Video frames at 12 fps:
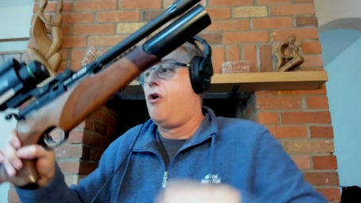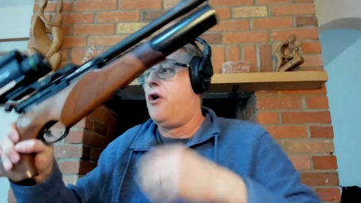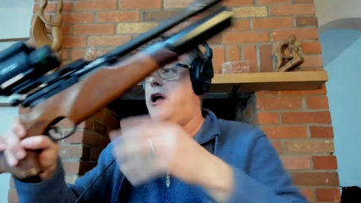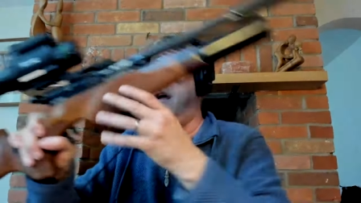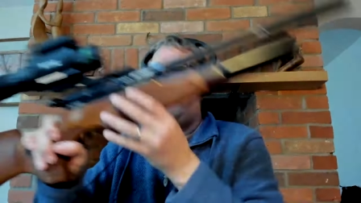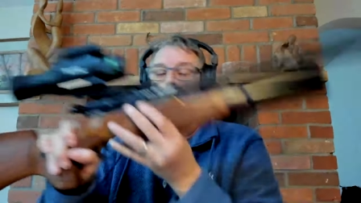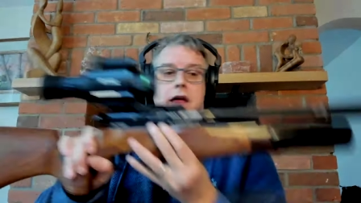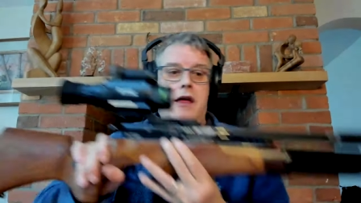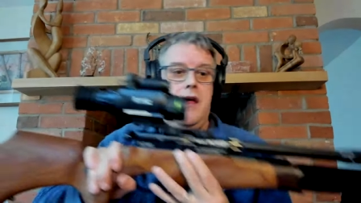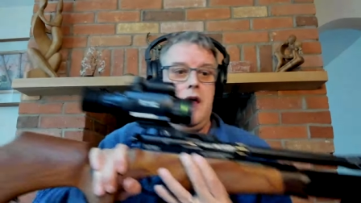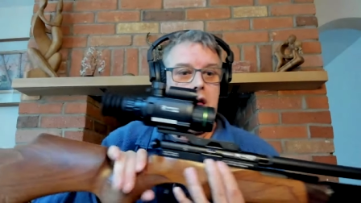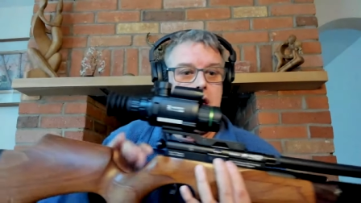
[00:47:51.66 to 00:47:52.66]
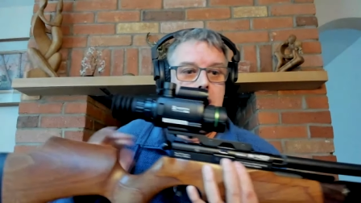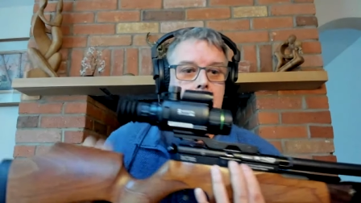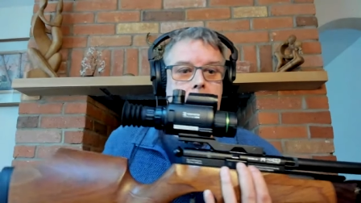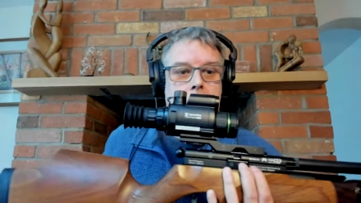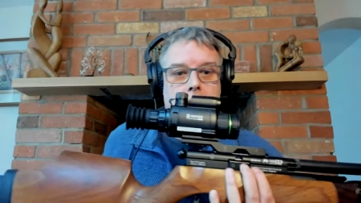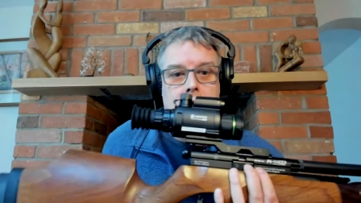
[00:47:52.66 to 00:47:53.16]
got here,
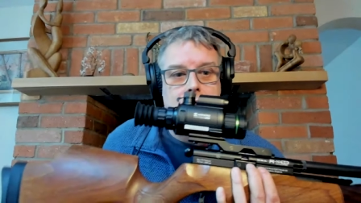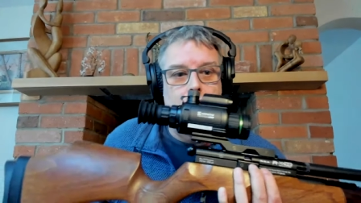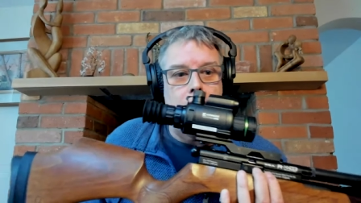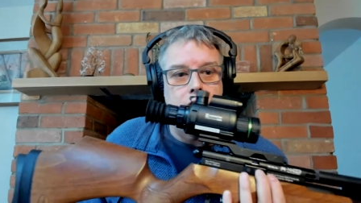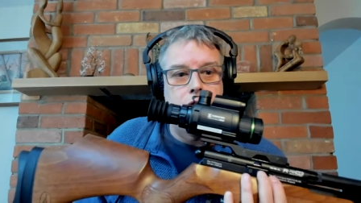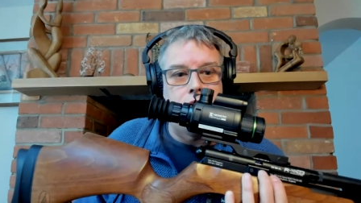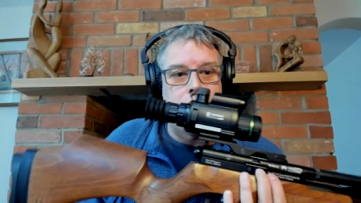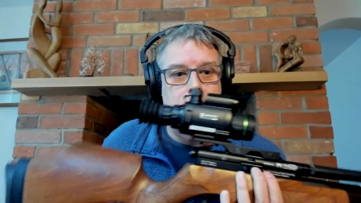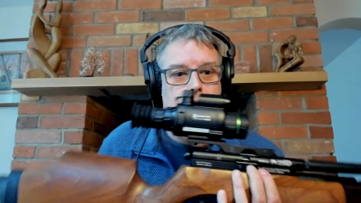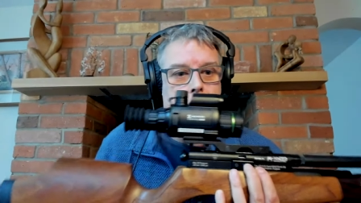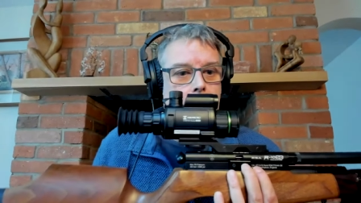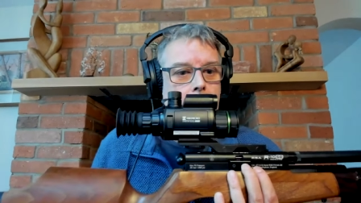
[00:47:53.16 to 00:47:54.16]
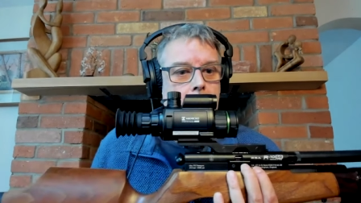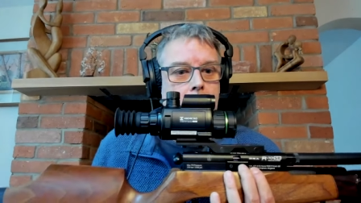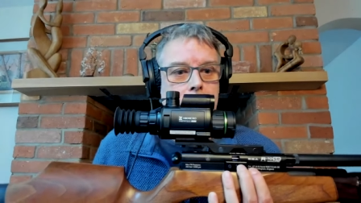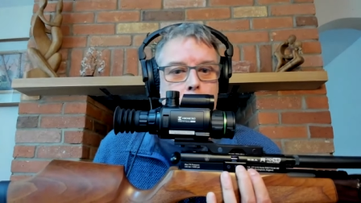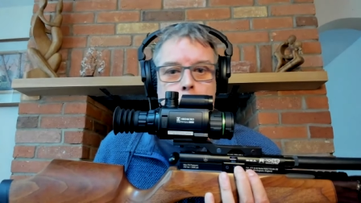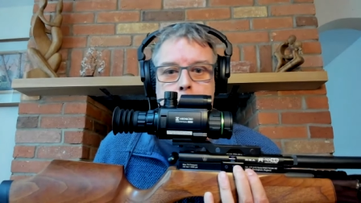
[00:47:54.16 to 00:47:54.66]
I've got just a,
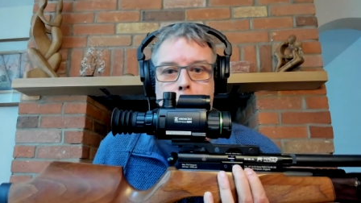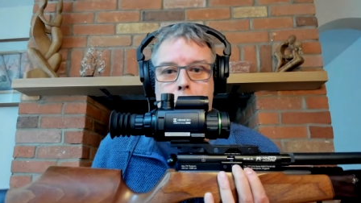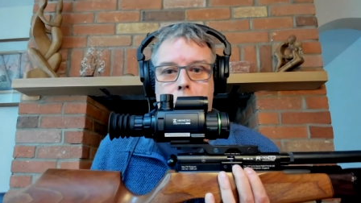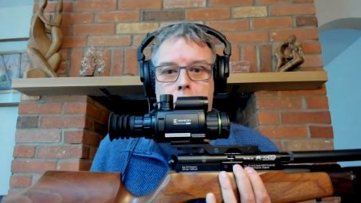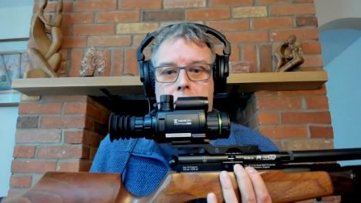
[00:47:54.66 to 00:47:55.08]
a normal.